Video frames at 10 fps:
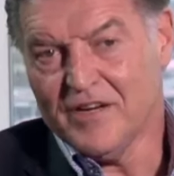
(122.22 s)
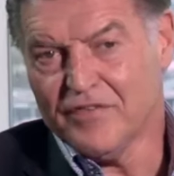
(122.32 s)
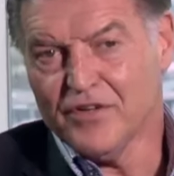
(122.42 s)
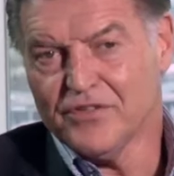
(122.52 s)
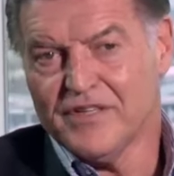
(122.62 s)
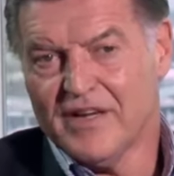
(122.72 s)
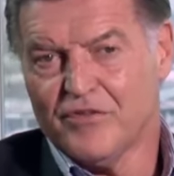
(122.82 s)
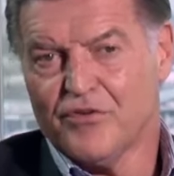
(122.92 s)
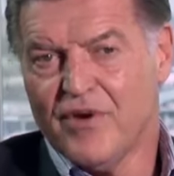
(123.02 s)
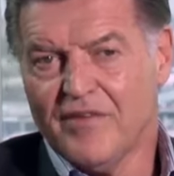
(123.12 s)
the NFL didn't have
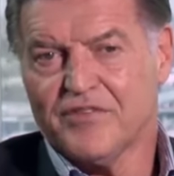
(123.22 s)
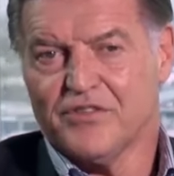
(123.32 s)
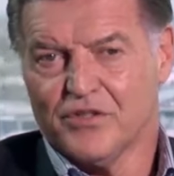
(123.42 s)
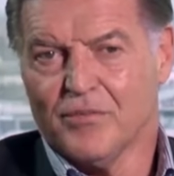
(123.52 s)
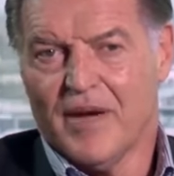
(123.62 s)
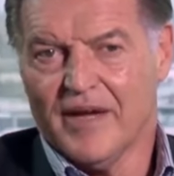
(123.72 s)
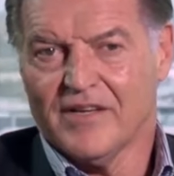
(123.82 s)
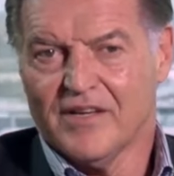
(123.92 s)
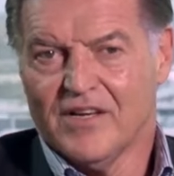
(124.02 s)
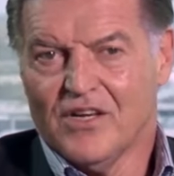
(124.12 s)
the draft until May.
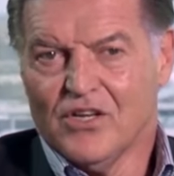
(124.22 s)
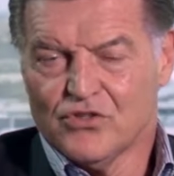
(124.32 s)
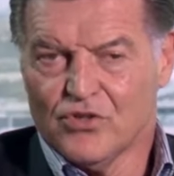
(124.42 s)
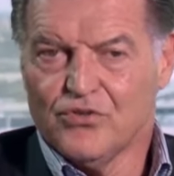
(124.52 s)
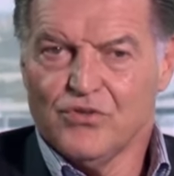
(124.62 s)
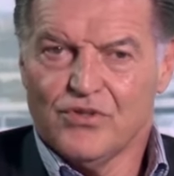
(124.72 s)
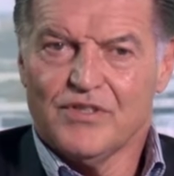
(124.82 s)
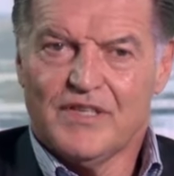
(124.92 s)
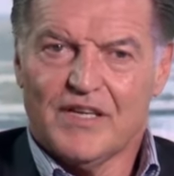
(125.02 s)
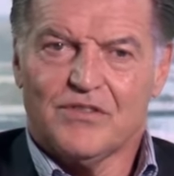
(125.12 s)
So you
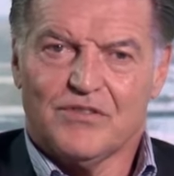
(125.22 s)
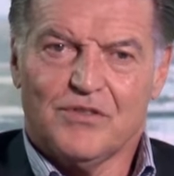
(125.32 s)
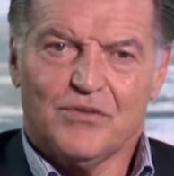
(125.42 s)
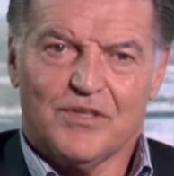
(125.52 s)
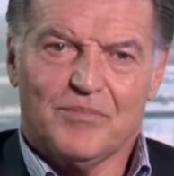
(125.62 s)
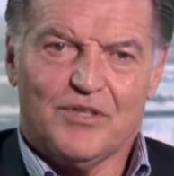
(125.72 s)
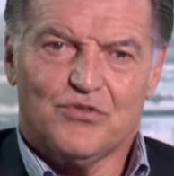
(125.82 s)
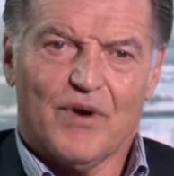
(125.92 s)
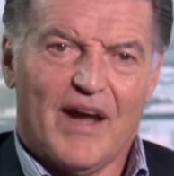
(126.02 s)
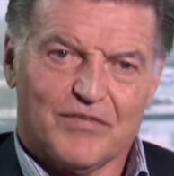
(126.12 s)
could get you could be
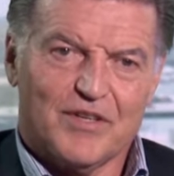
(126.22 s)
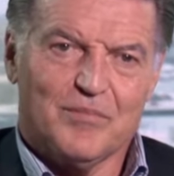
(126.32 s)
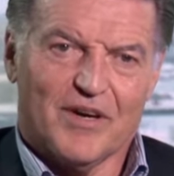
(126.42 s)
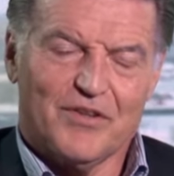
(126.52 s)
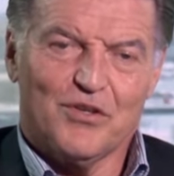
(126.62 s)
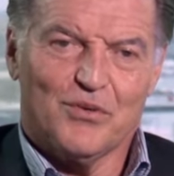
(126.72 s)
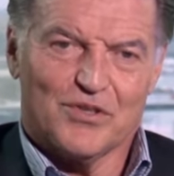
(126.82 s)
drafted by the